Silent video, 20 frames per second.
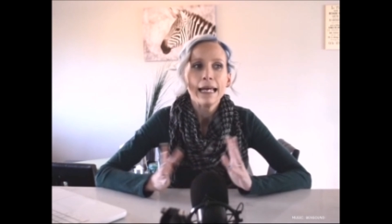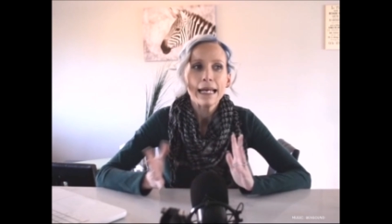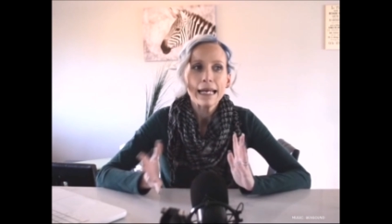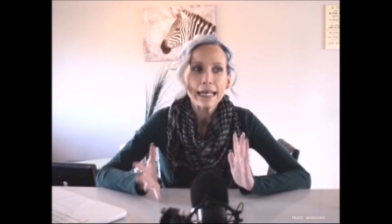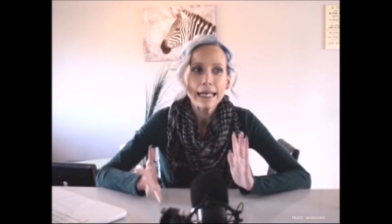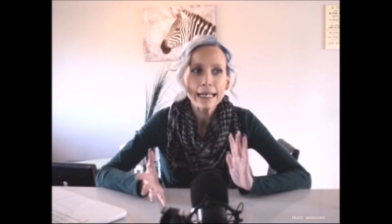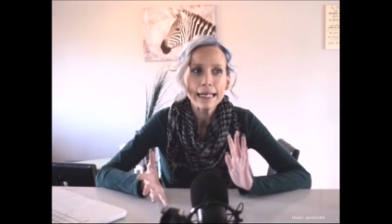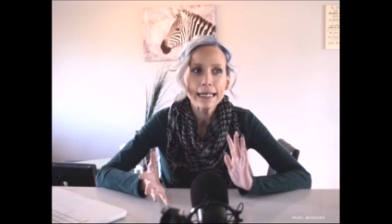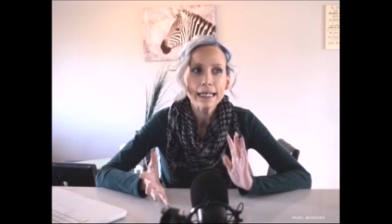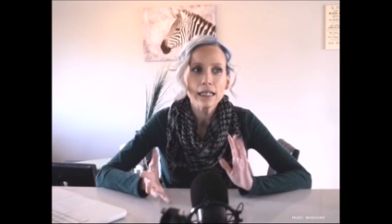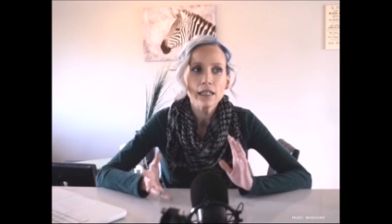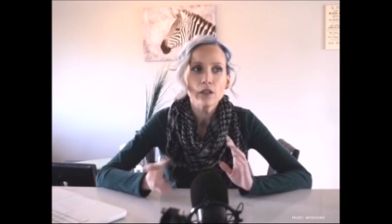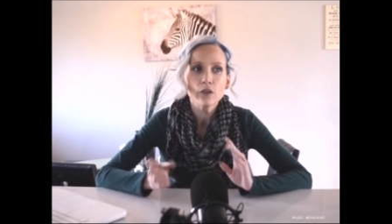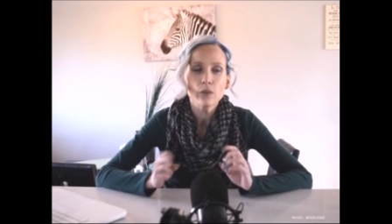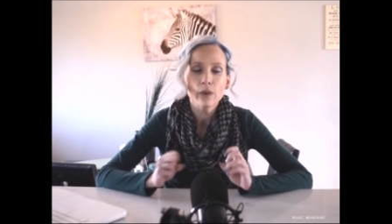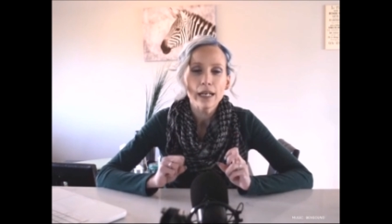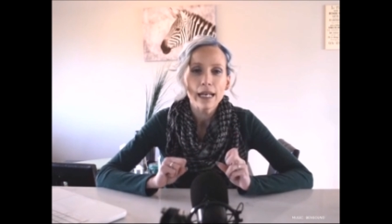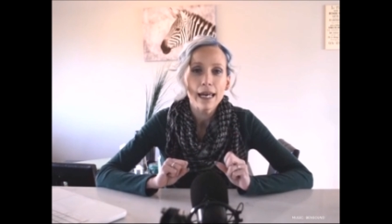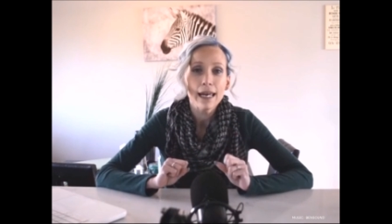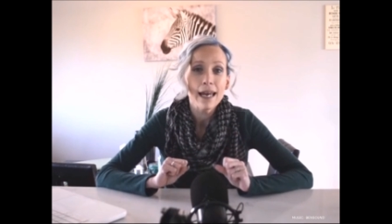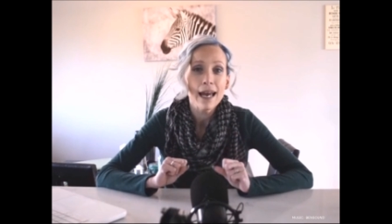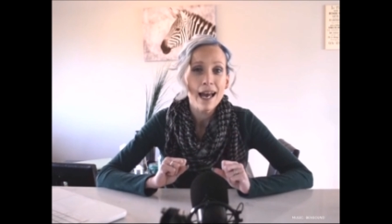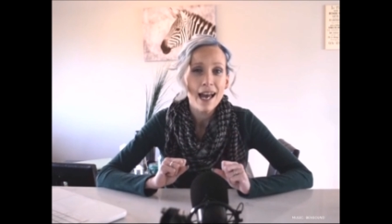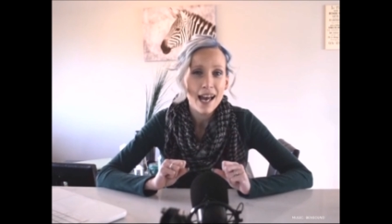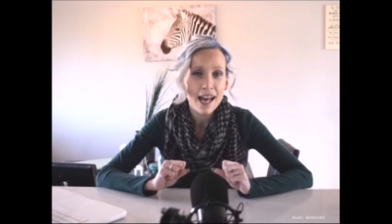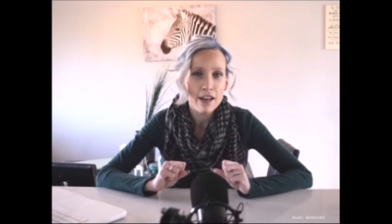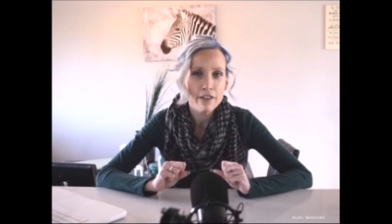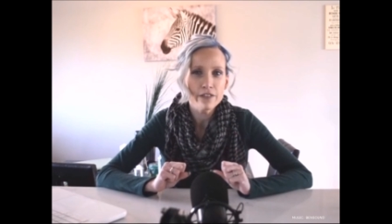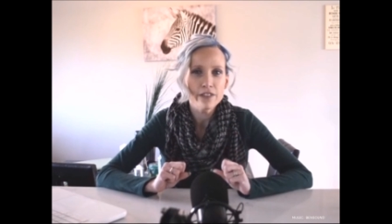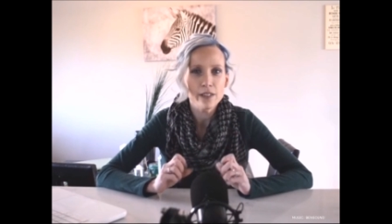And when I
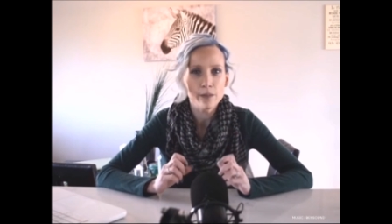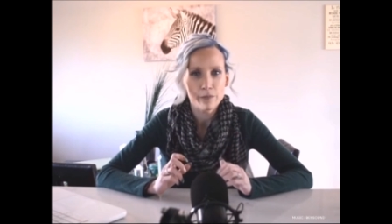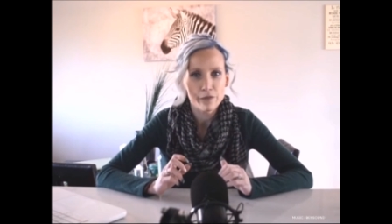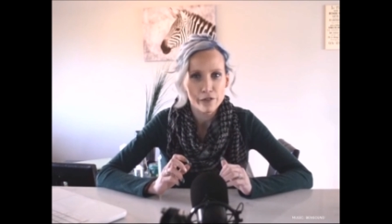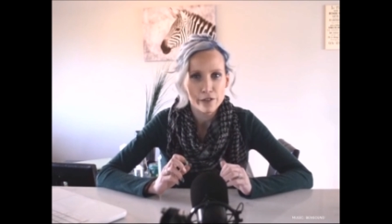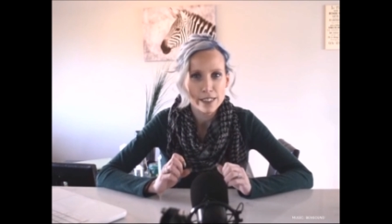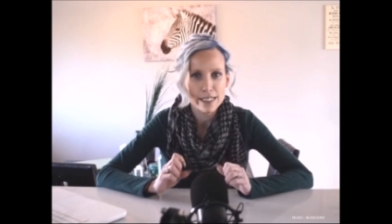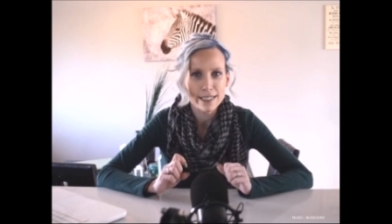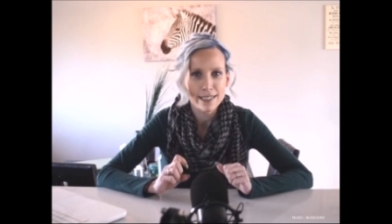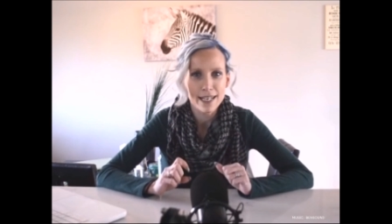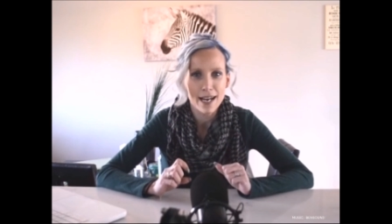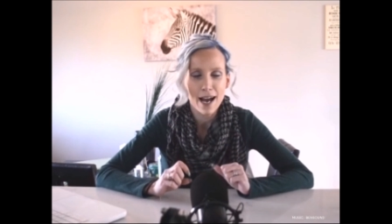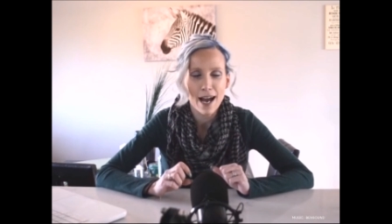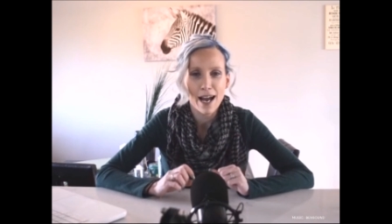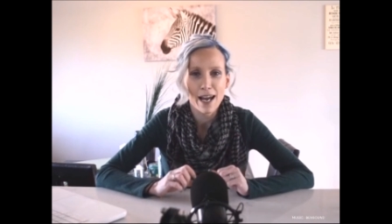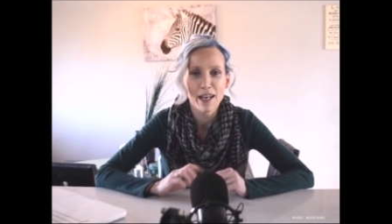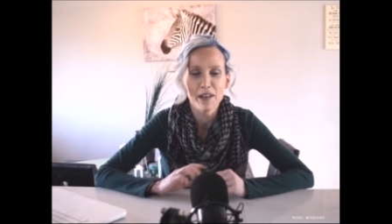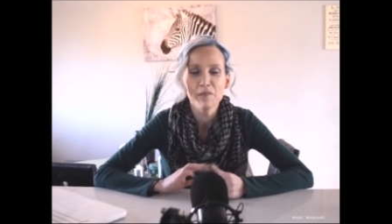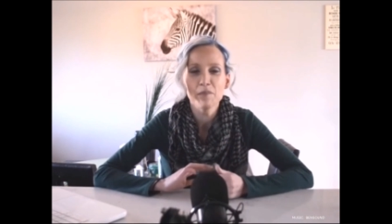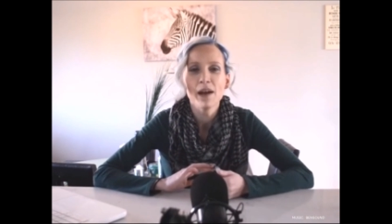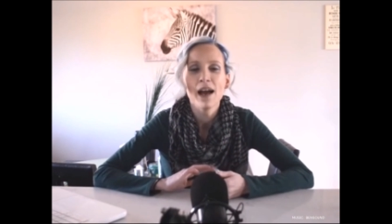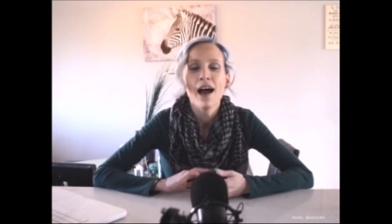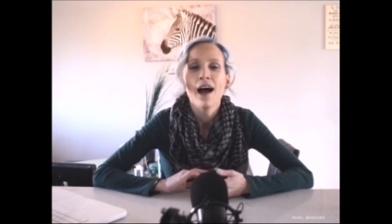have some free time,